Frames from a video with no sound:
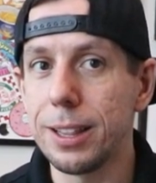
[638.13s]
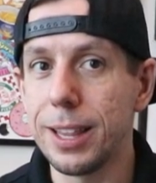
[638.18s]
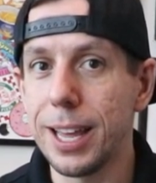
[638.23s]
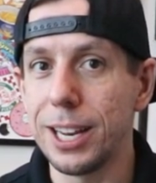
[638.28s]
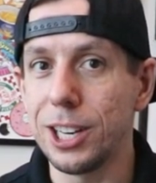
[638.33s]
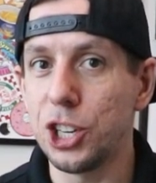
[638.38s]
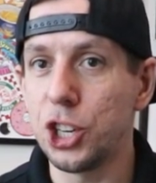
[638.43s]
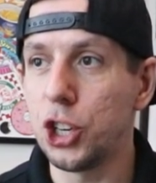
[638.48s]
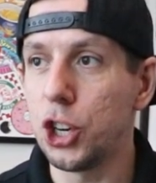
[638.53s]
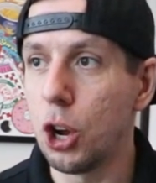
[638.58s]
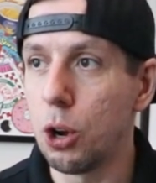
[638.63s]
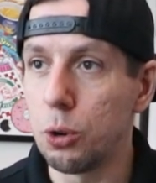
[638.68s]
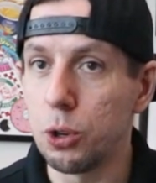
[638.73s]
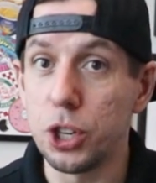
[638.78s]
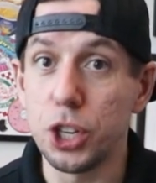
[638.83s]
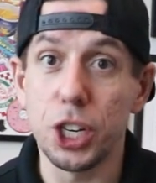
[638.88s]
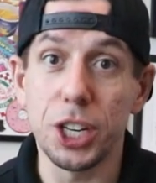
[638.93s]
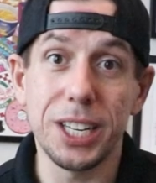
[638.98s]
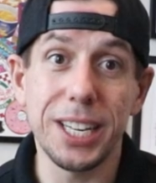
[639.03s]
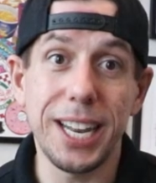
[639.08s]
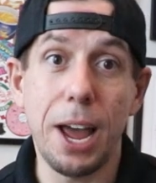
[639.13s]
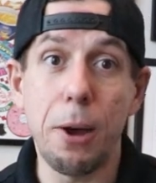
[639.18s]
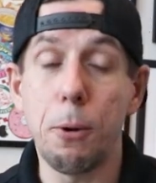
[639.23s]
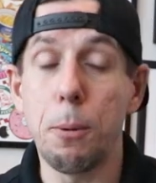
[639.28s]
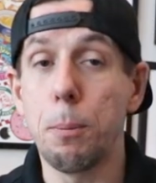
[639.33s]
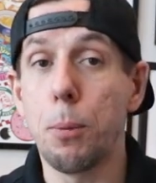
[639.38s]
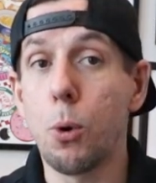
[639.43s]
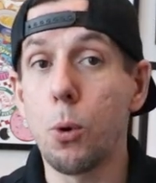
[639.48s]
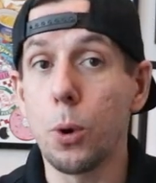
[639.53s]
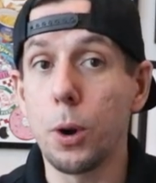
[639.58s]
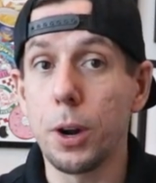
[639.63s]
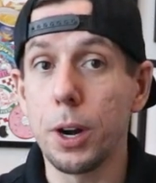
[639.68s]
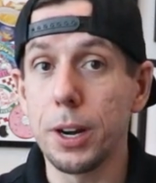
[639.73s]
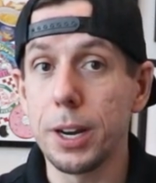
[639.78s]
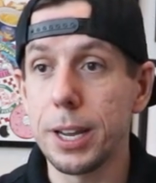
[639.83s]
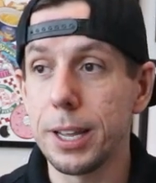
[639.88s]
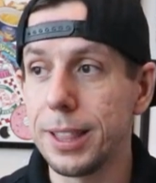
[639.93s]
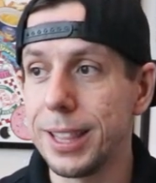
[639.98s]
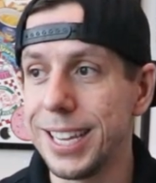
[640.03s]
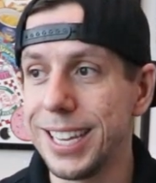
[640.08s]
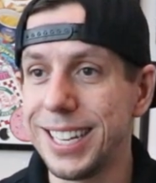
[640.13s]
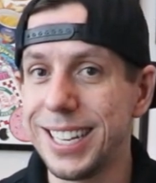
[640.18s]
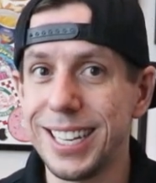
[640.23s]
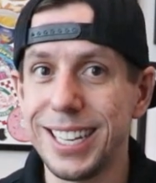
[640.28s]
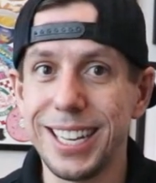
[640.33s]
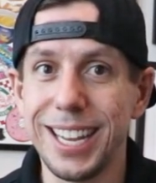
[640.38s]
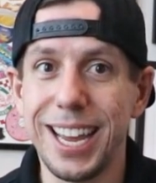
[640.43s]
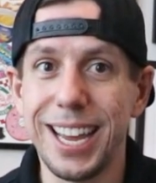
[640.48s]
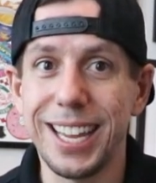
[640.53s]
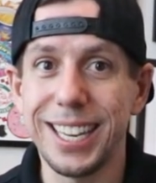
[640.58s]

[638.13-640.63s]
that shows just how important this